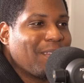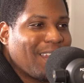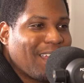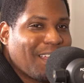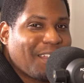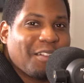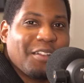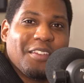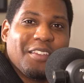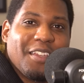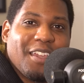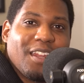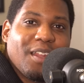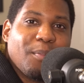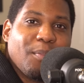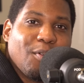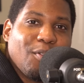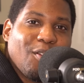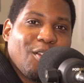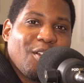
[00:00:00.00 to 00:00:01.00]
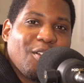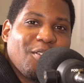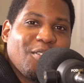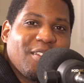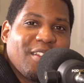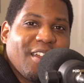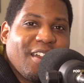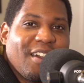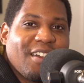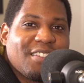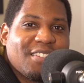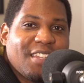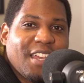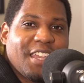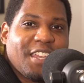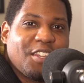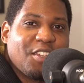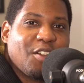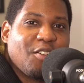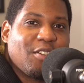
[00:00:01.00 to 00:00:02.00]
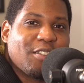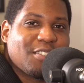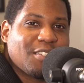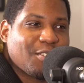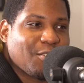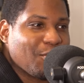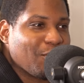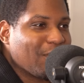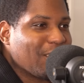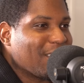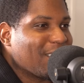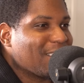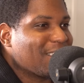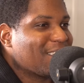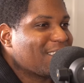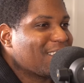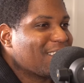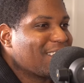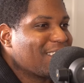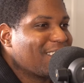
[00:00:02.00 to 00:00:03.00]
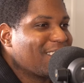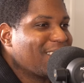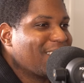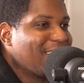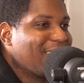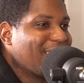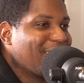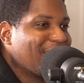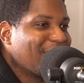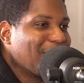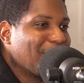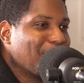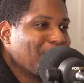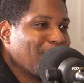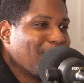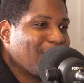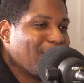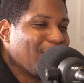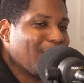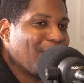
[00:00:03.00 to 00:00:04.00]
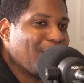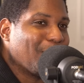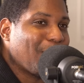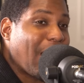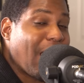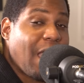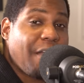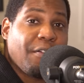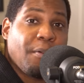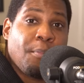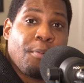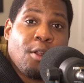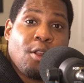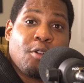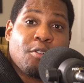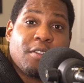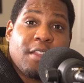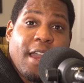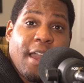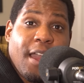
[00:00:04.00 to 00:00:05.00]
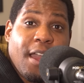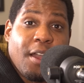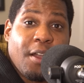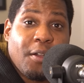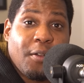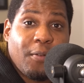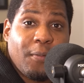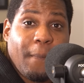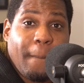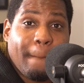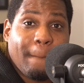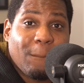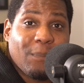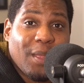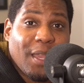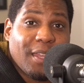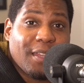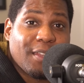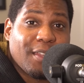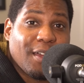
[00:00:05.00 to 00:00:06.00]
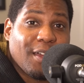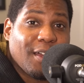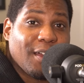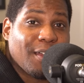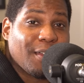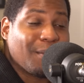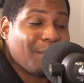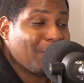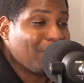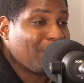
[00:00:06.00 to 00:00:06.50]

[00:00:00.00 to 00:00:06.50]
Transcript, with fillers: then I couldn't get a Baronne, and I was like, you know what, yeah, screw this. But um, I have a Barone now, and yeah. uh,